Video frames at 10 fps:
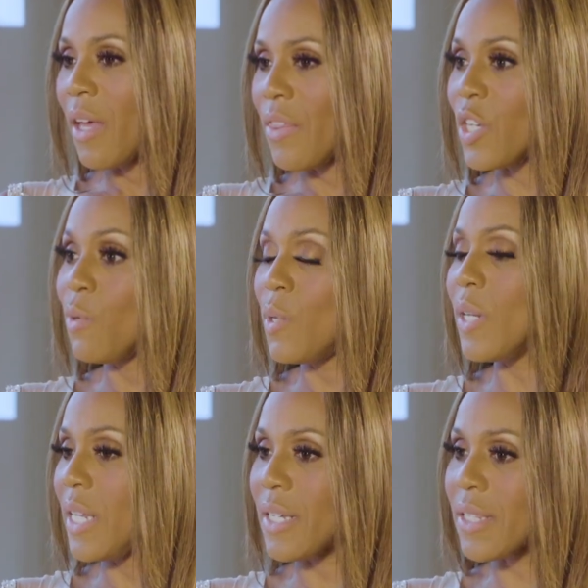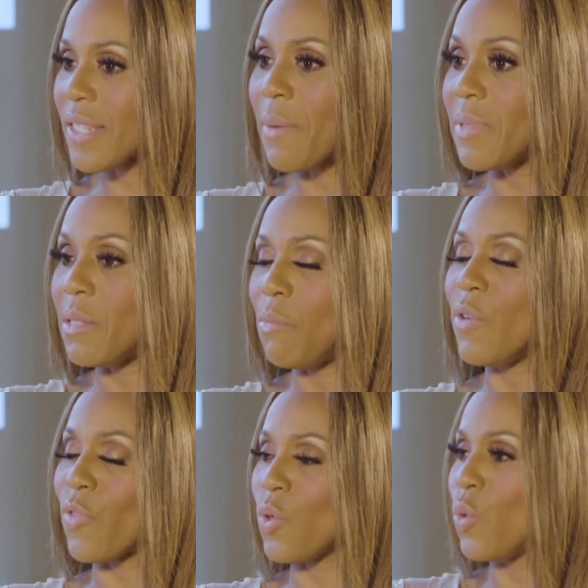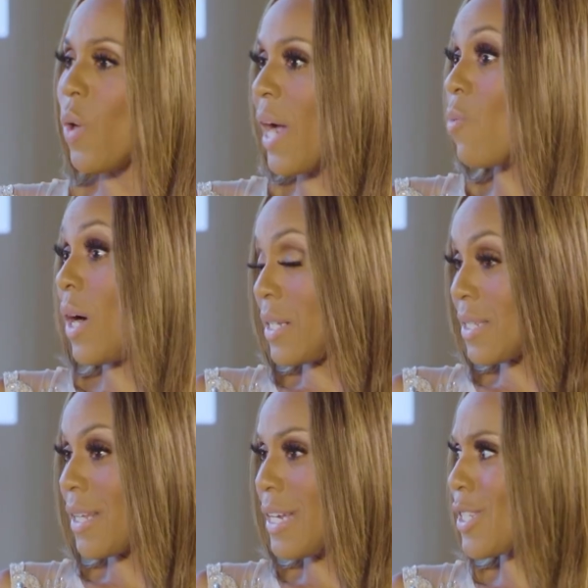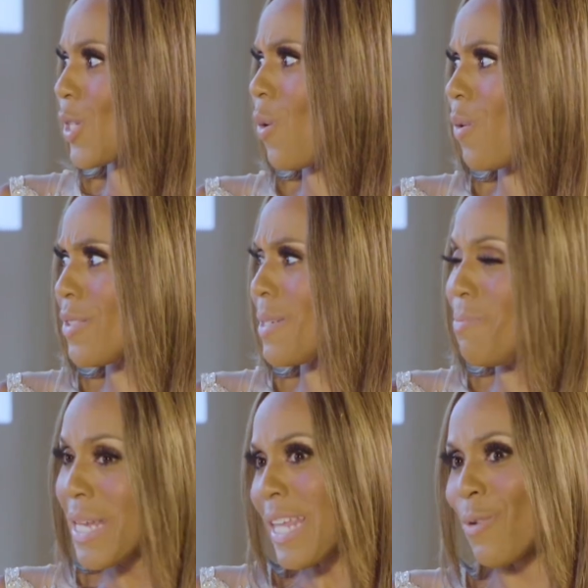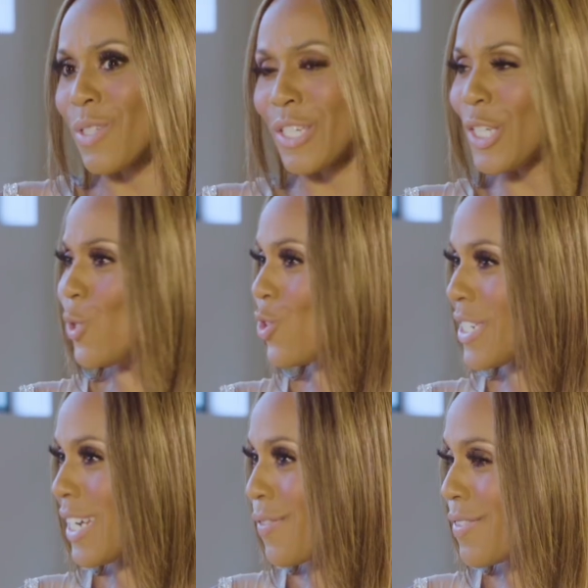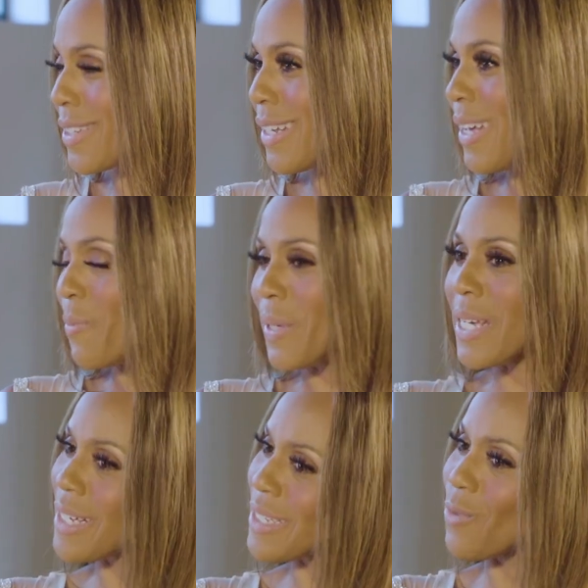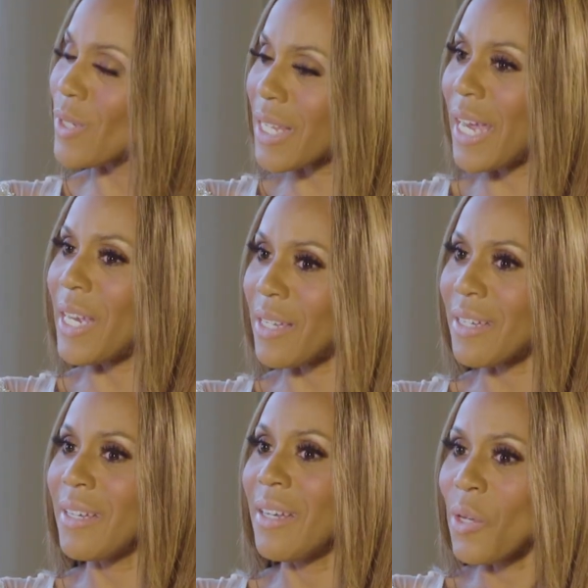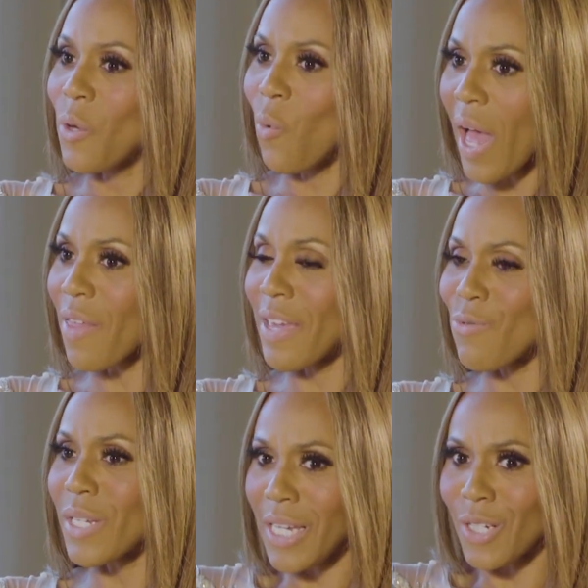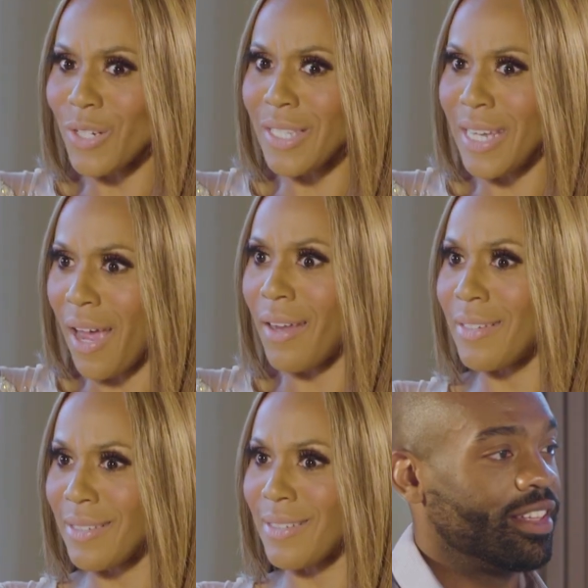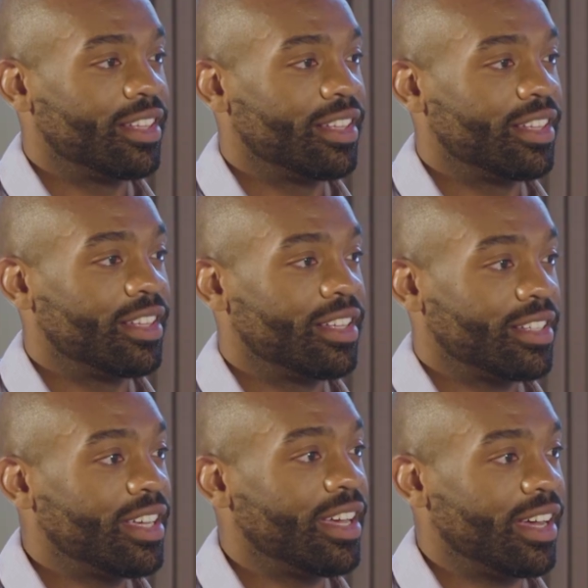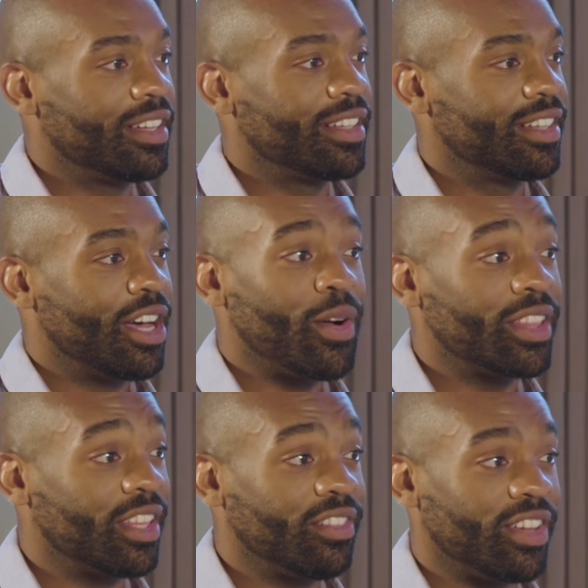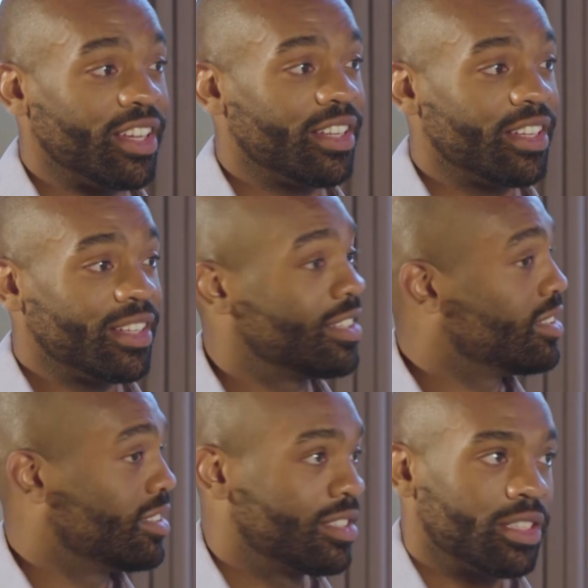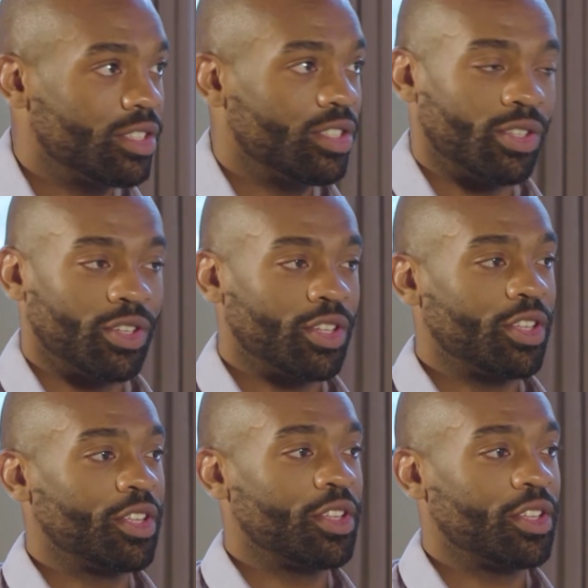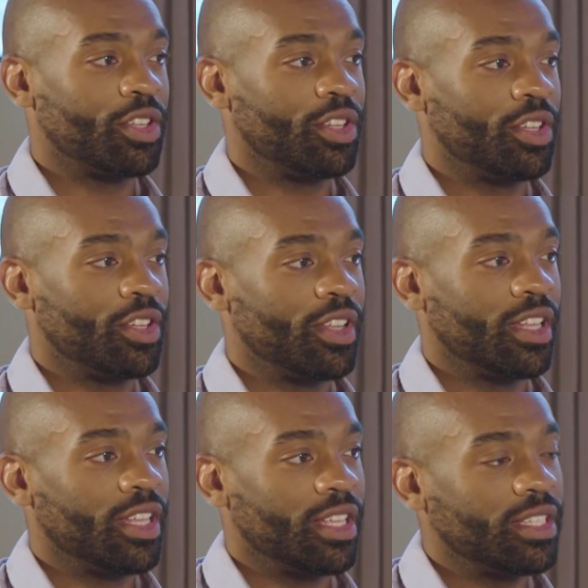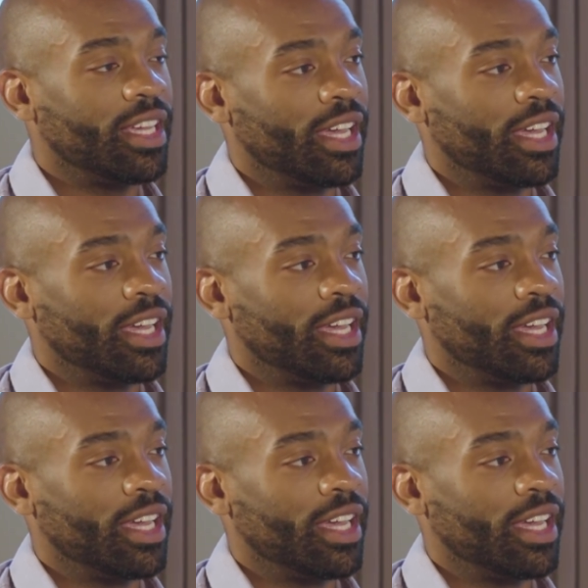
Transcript: The community accepted me for who I was. And so to me, that was a huge gift, because it was like, wow, they really understand who I am as an artist, that I'm not just one way or one thing.